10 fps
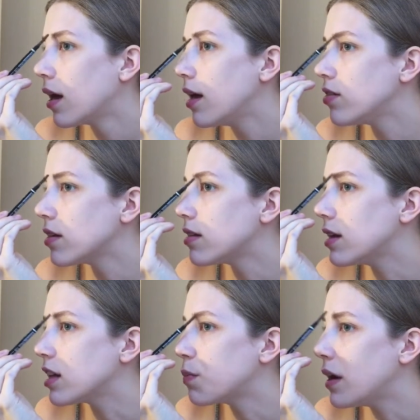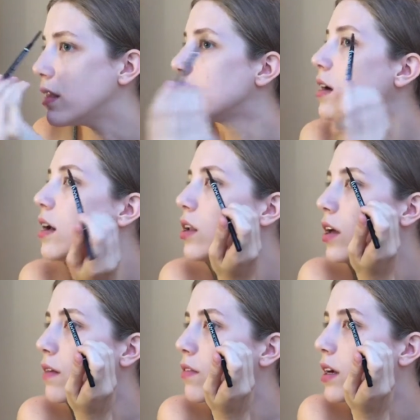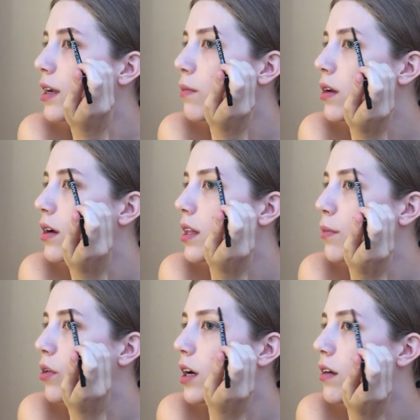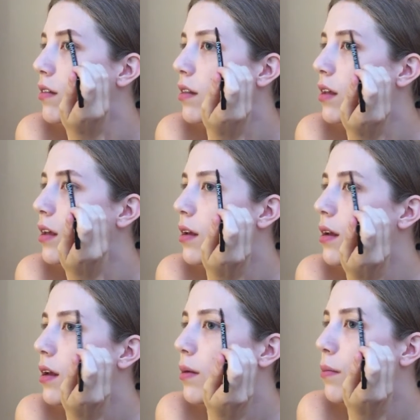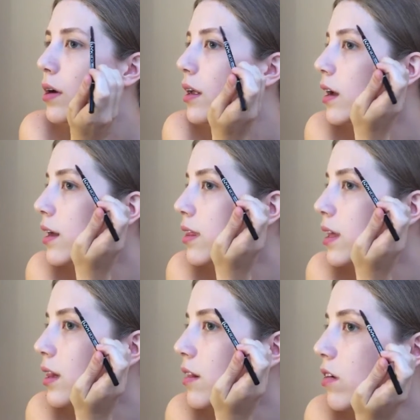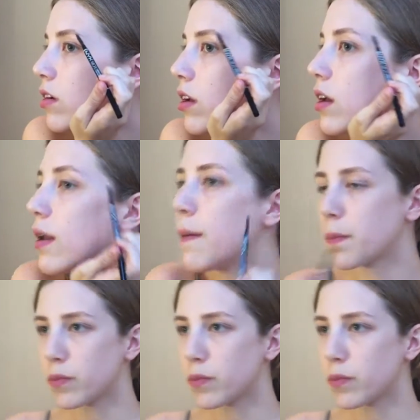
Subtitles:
As you can see, I spend a lot of time on the brows, but I think these are good.